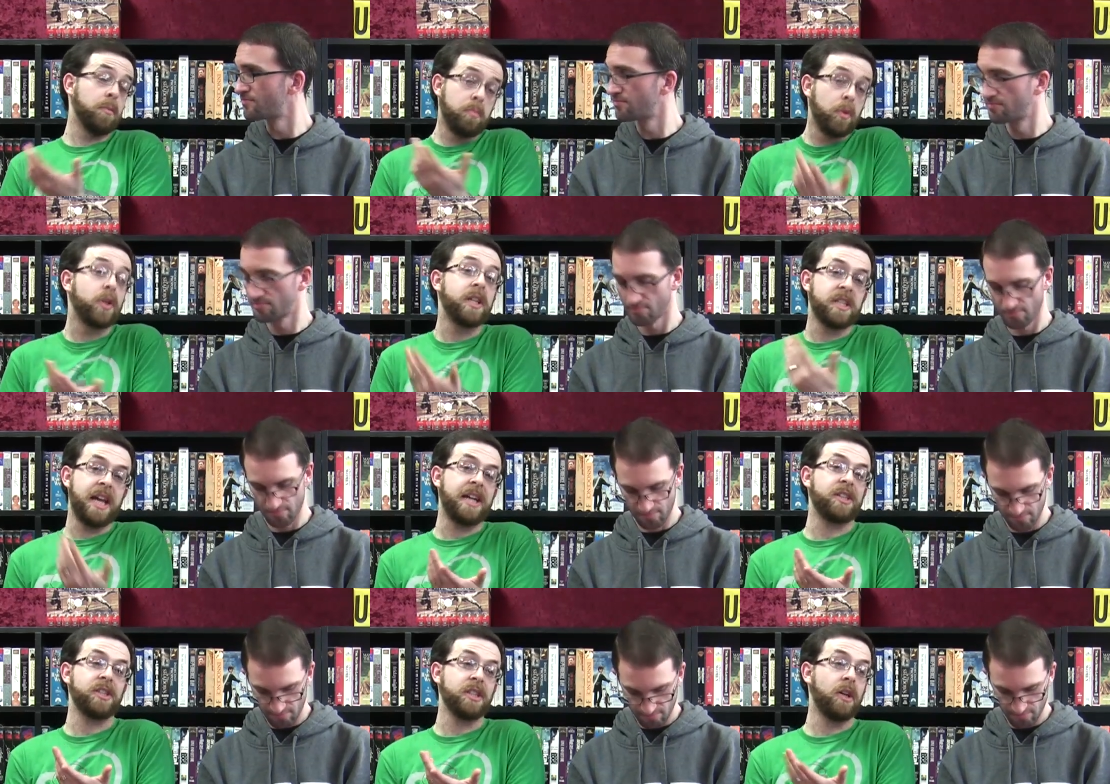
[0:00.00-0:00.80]
Speaker 1: The book is
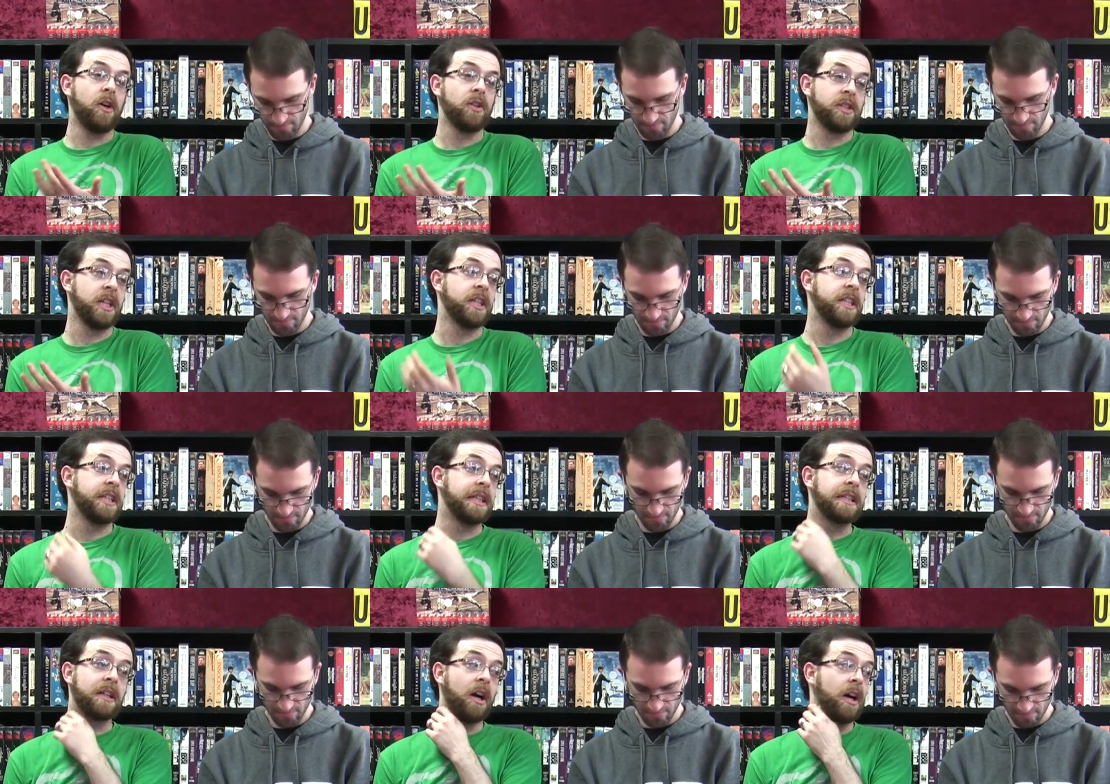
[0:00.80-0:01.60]
actually all done
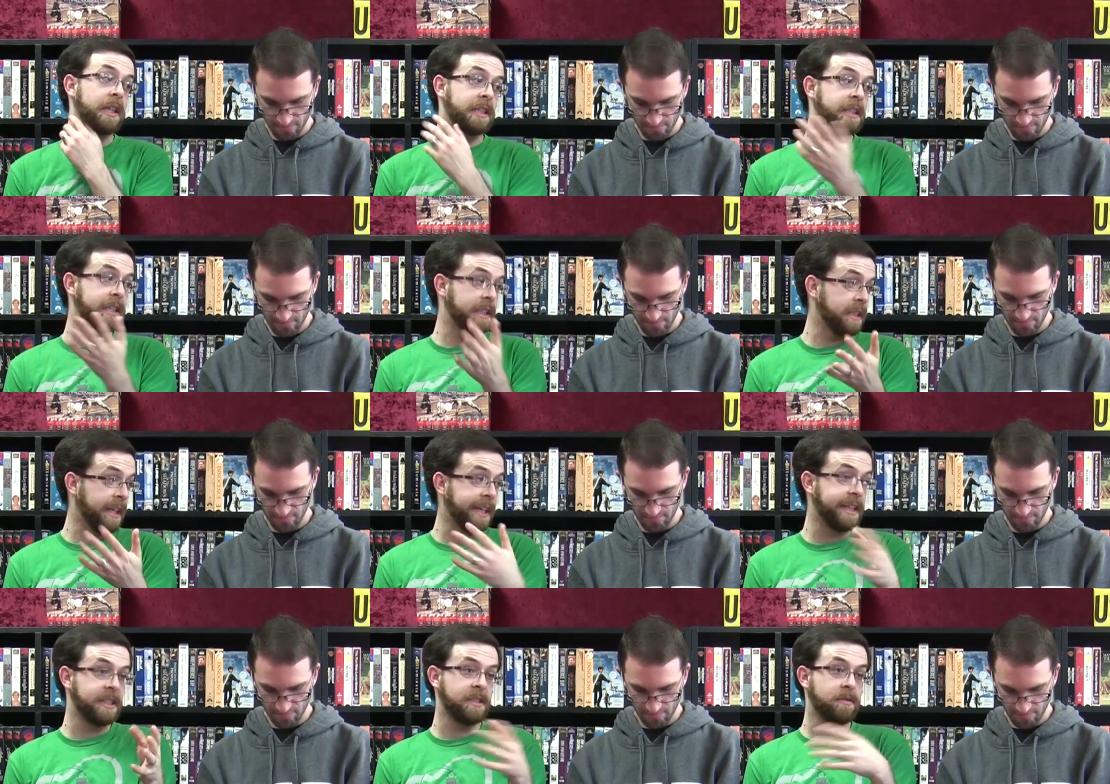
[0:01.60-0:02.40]
in the Cockney
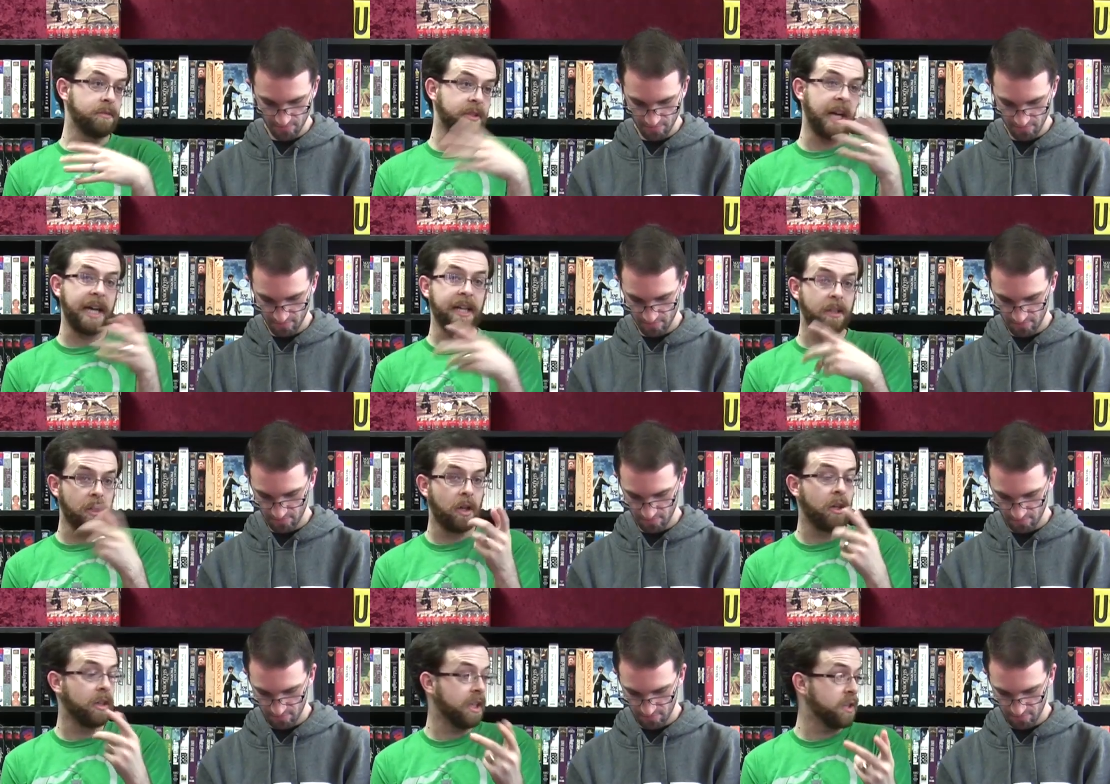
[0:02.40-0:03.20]
like
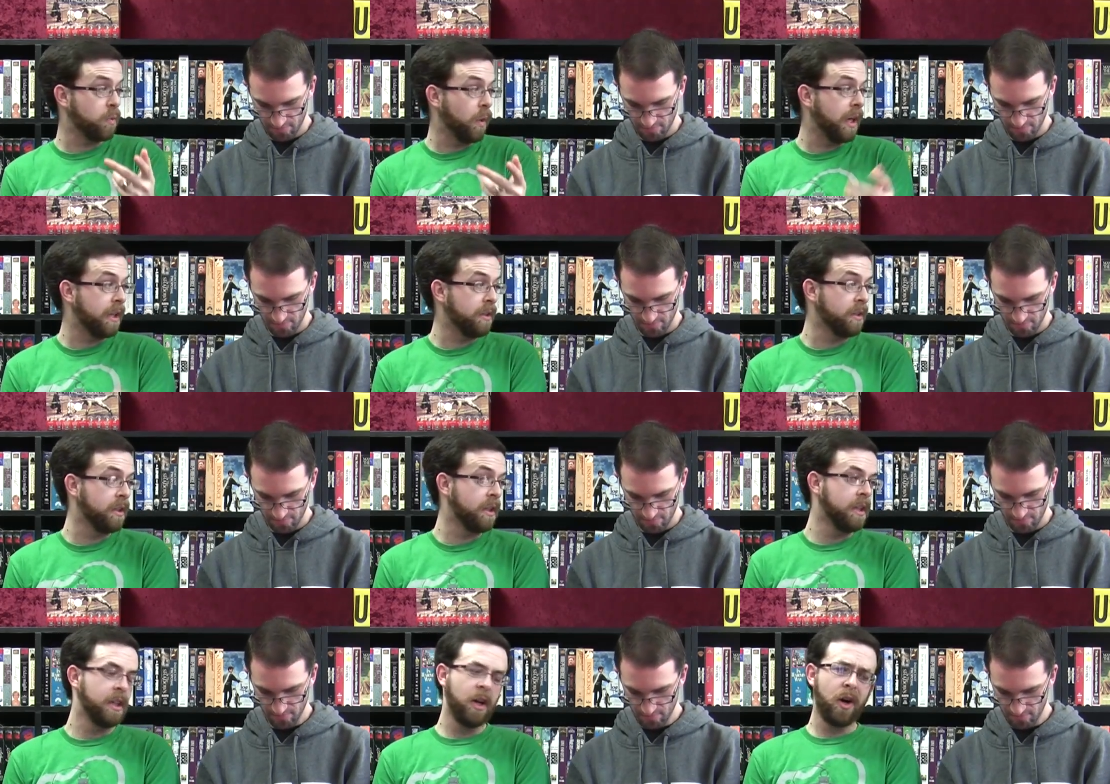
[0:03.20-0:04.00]
dialogue as well,
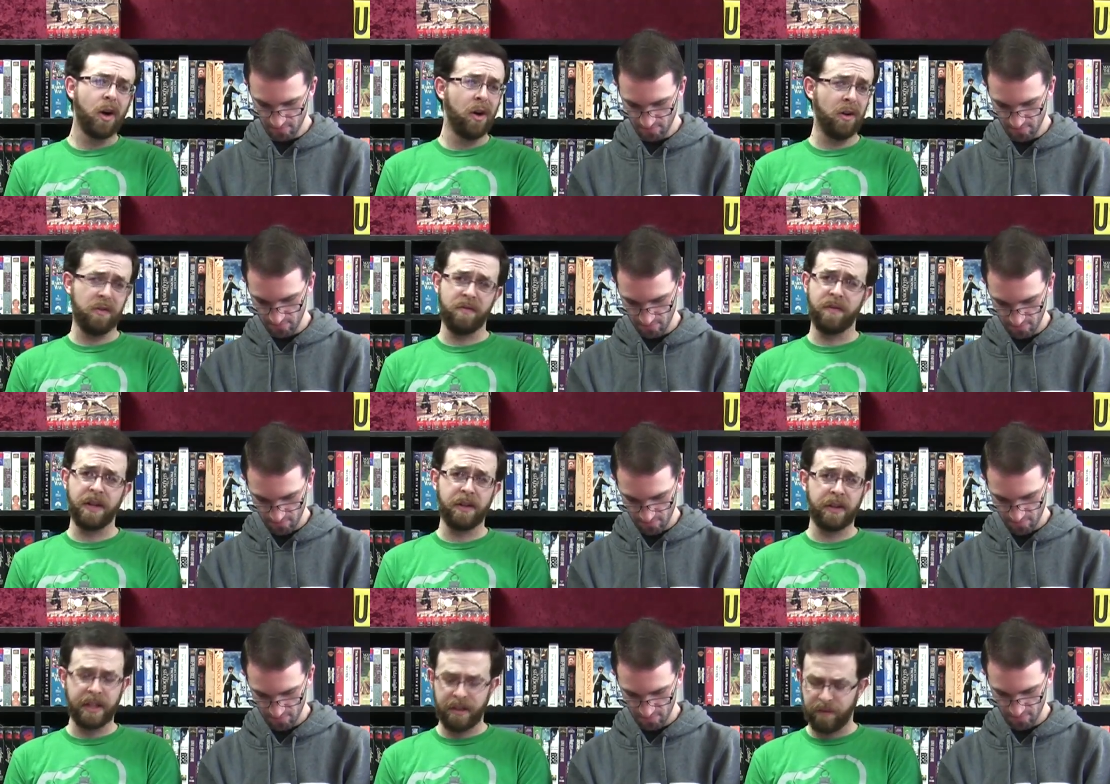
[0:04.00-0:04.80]
all
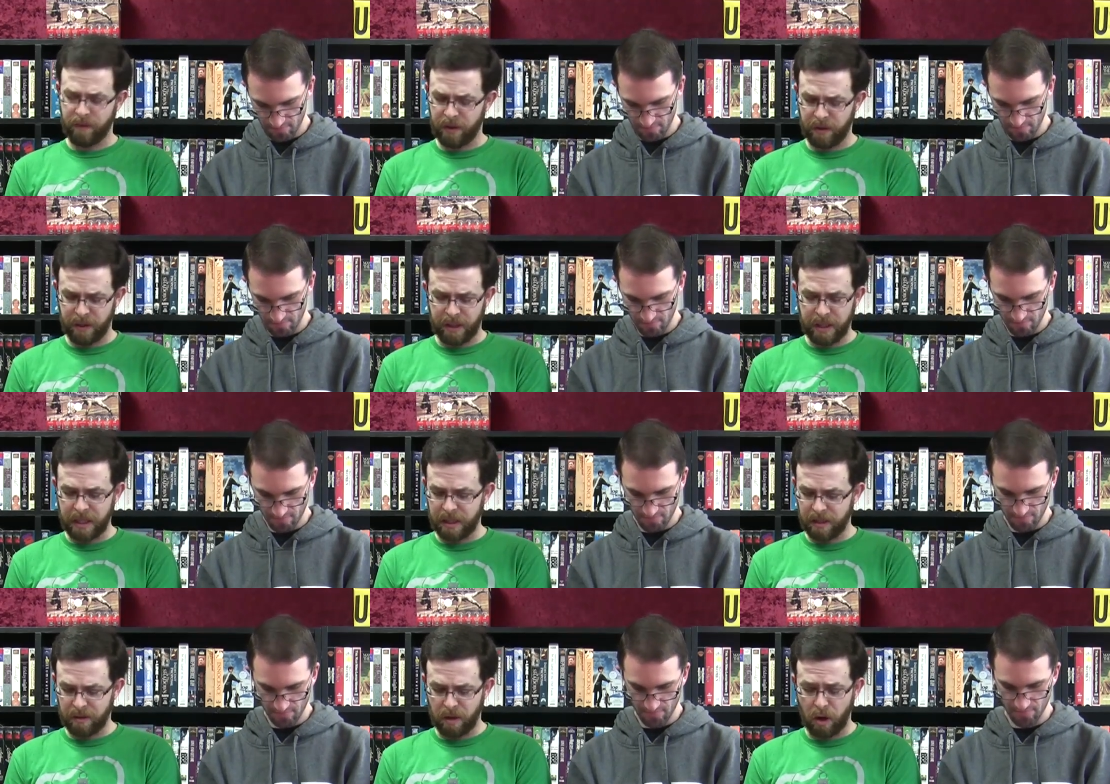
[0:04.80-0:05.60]
very, very
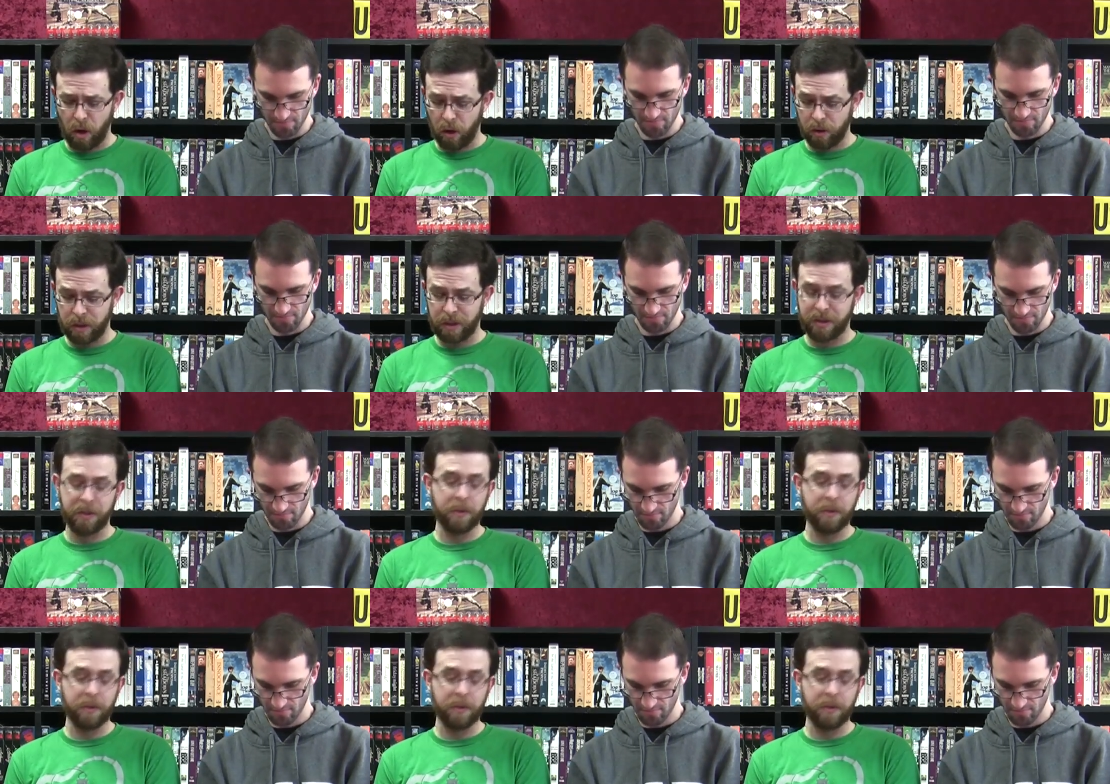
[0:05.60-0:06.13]
uh, hard